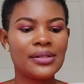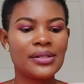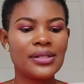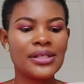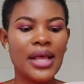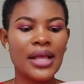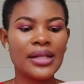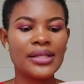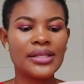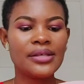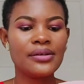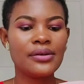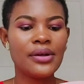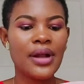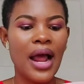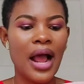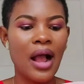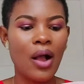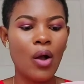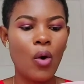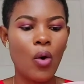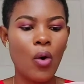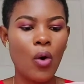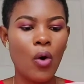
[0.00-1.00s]
cetyl
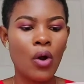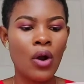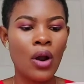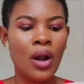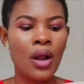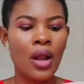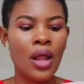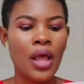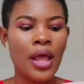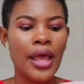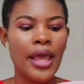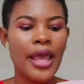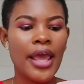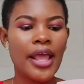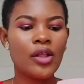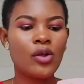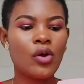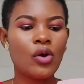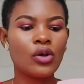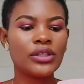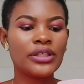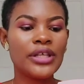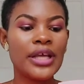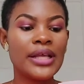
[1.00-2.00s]
alcohol, it
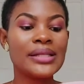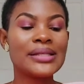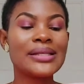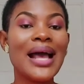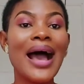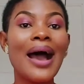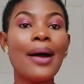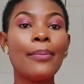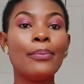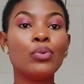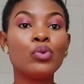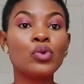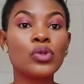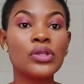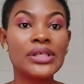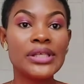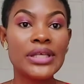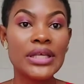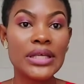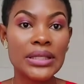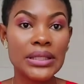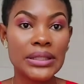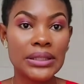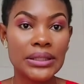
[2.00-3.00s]
contains
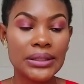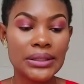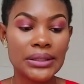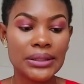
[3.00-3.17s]
arbutin,